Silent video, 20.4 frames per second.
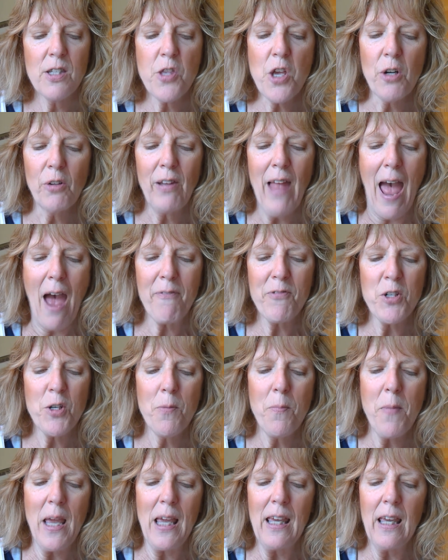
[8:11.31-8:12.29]
their laughter
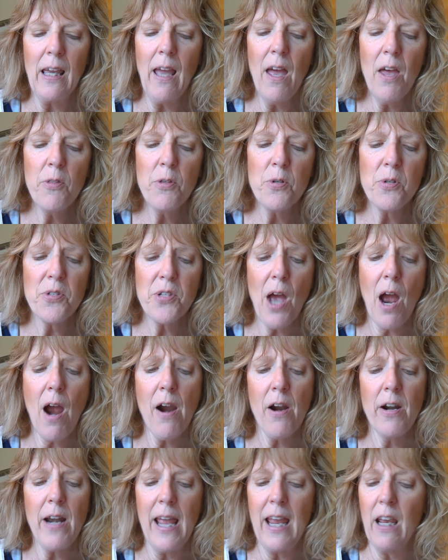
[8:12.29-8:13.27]
making Heather's
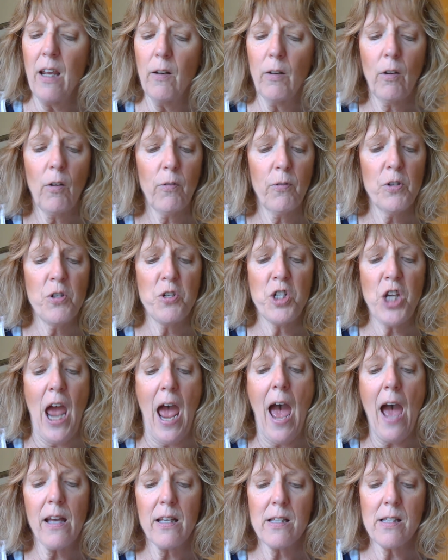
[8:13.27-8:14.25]
heart ache for
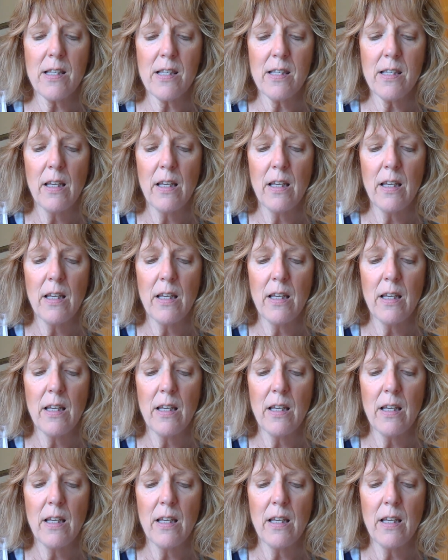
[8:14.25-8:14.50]
Jack's.